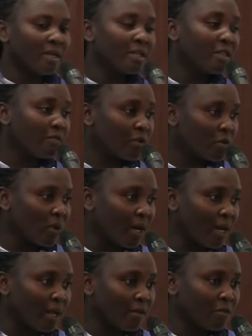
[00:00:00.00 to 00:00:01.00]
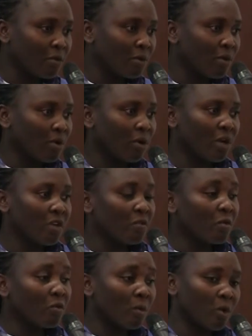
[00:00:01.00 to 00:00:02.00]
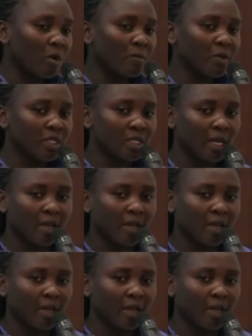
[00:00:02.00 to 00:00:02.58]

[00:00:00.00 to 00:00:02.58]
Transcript: individual level, or even from companies